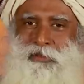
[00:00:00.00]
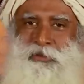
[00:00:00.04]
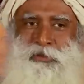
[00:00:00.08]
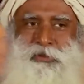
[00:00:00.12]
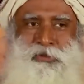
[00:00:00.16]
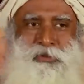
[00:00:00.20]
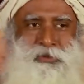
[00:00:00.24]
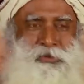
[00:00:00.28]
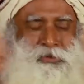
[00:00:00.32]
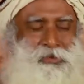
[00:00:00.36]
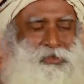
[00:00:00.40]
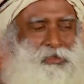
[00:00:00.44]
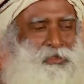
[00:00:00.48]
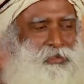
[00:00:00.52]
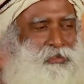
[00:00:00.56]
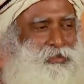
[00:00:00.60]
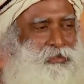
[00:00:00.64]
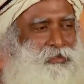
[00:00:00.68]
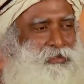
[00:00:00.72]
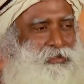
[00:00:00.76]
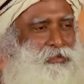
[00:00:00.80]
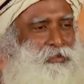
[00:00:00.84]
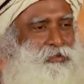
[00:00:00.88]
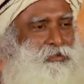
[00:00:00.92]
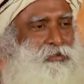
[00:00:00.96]
Do you
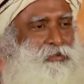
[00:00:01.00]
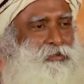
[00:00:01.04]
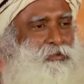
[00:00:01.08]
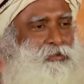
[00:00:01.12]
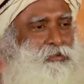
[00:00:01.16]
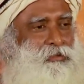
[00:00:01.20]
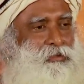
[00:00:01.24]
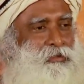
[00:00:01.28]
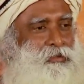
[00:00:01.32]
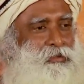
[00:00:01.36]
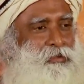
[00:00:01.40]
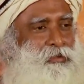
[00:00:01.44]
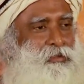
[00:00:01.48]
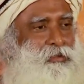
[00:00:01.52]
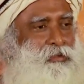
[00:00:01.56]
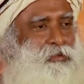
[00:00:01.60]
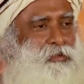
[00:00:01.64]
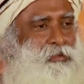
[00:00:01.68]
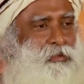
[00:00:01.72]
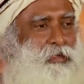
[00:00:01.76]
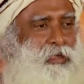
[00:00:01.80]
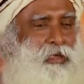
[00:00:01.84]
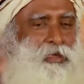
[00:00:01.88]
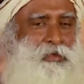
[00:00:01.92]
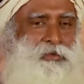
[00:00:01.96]
see
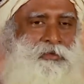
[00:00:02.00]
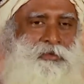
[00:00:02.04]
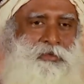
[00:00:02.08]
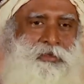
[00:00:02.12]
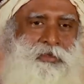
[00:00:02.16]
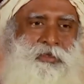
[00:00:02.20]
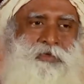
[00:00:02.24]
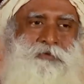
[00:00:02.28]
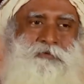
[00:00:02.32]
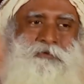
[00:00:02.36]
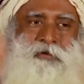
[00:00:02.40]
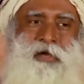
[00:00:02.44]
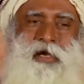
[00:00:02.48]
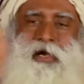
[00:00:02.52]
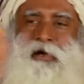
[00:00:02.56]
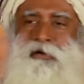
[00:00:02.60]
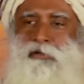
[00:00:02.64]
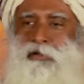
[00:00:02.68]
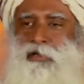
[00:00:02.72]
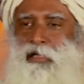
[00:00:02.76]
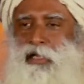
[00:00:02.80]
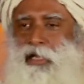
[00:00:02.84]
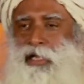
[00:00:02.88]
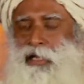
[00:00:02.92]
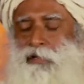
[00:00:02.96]
that if
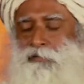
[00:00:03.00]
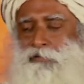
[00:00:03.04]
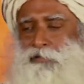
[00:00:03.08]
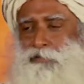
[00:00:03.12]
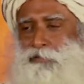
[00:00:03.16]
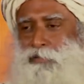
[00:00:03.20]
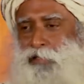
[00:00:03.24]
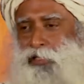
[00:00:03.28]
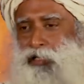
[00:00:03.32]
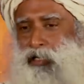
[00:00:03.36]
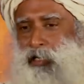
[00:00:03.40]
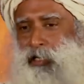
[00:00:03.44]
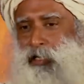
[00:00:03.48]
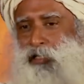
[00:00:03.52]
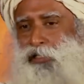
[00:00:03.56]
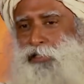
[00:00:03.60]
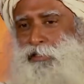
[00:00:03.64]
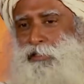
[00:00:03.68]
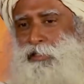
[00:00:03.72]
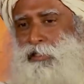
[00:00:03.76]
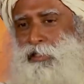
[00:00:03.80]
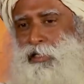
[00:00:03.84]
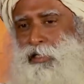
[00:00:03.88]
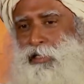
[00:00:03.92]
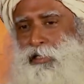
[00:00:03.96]
our lives were
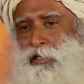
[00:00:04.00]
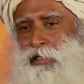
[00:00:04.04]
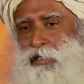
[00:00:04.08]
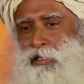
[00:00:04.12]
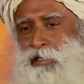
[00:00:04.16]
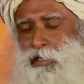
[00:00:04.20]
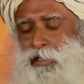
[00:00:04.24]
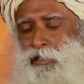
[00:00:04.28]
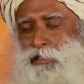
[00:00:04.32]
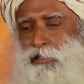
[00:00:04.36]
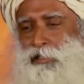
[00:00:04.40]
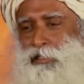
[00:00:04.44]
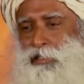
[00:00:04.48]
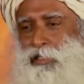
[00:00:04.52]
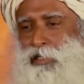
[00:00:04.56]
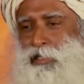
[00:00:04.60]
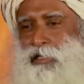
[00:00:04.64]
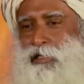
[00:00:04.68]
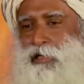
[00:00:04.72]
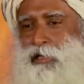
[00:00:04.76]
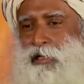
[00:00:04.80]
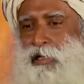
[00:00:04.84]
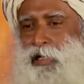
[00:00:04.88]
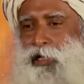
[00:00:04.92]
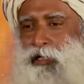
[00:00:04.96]
contained,
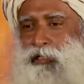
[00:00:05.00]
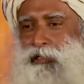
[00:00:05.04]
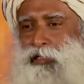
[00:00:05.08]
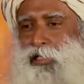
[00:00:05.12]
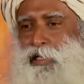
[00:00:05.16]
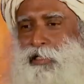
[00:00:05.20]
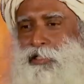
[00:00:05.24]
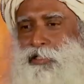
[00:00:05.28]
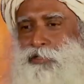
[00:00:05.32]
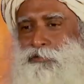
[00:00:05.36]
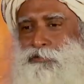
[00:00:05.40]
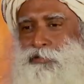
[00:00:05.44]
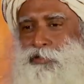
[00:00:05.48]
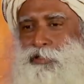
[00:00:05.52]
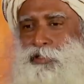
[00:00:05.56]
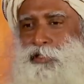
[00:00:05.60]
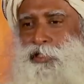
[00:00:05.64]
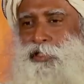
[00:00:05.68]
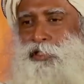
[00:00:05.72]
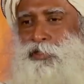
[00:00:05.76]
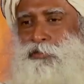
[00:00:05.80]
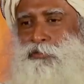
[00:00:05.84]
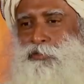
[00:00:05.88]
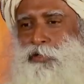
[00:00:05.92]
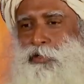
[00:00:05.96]
contained like that of an
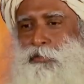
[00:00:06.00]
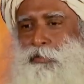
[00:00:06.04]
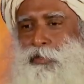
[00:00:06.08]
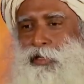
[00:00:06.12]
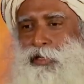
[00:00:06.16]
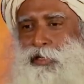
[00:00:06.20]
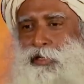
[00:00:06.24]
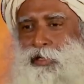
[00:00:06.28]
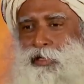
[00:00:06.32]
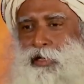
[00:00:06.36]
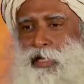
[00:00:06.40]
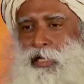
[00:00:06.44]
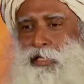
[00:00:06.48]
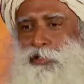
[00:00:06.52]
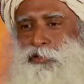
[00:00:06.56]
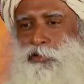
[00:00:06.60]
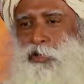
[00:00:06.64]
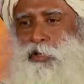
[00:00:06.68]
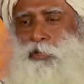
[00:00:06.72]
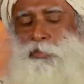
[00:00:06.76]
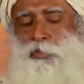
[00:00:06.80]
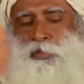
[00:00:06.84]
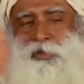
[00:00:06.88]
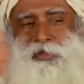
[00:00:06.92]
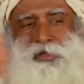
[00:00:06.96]
earthworm or a
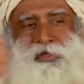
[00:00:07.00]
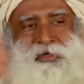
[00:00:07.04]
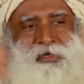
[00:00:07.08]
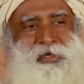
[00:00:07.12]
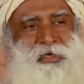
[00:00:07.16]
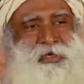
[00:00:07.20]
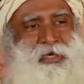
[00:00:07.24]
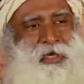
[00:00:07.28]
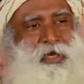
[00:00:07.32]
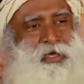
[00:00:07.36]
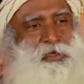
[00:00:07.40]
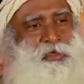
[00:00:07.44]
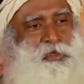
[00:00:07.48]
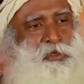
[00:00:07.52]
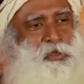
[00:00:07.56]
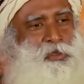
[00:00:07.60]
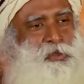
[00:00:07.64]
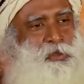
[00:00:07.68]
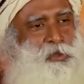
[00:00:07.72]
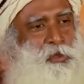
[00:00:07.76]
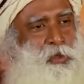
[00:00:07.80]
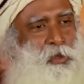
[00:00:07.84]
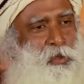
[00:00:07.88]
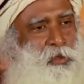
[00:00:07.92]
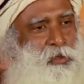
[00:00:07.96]
grasshopper or a cat or
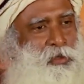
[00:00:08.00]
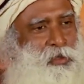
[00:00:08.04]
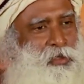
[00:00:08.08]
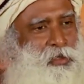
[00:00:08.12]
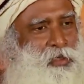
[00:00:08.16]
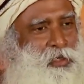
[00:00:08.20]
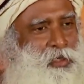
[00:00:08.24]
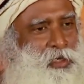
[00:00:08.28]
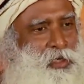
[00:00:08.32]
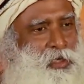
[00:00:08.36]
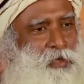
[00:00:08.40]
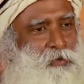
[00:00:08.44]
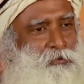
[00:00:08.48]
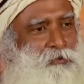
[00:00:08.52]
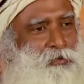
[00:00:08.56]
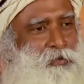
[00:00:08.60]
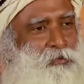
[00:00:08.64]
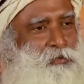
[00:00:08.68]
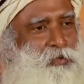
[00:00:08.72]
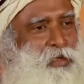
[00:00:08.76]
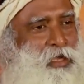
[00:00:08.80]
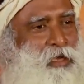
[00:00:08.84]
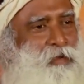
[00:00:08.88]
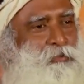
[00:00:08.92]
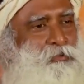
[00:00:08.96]
a dog, we
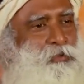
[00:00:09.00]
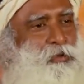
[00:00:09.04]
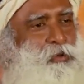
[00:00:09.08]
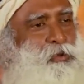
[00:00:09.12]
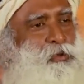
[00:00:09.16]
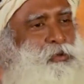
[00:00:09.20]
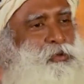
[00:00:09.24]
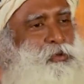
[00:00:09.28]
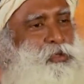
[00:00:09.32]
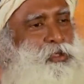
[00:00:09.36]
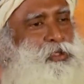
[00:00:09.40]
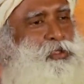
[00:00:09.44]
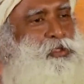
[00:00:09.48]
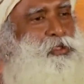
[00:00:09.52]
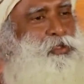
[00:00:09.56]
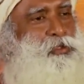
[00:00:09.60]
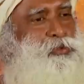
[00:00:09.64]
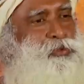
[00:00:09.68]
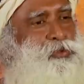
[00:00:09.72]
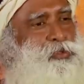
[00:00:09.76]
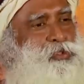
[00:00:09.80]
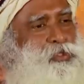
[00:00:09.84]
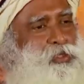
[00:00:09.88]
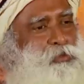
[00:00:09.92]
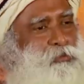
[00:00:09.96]
would have no
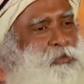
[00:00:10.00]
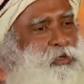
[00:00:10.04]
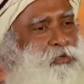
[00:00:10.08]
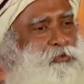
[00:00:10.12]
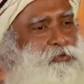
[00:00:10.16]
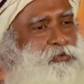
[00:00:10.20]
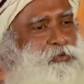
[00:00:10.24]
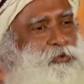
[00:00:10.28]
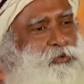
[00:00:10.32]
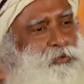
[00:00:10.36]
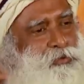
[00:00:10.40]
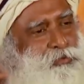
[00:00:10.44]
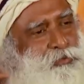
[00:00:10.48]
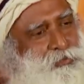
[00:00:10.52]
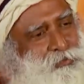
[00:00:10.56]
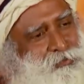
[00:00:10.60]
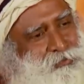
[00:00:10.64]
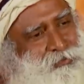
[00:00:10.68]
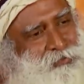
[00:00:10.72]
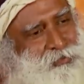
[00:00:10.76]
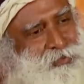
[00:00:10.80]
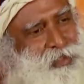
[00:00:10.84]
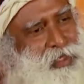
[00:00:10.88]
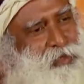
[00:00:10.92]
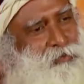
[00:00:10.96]
issues, stomach full,
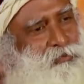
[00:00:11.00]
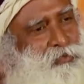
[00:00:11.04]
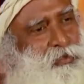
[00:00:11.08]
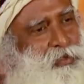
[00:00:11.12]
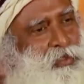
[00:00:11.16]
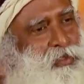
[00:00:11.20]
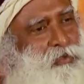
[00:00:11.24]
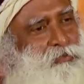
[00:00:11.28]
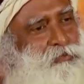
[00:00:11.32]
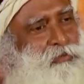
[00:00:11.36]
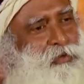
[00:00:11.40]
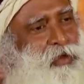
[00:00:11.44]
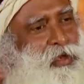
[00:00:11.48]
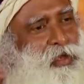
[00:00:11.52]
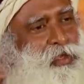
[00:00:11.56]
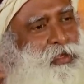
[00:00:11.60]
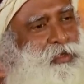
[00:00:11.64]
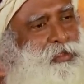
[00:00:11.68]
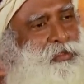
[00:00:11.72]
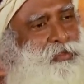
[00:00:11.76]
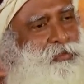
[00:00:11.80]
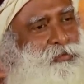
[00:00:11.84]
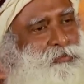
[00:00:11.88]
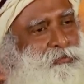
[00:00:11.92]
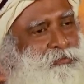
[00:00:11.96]
everything
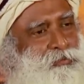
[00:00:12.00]
fine.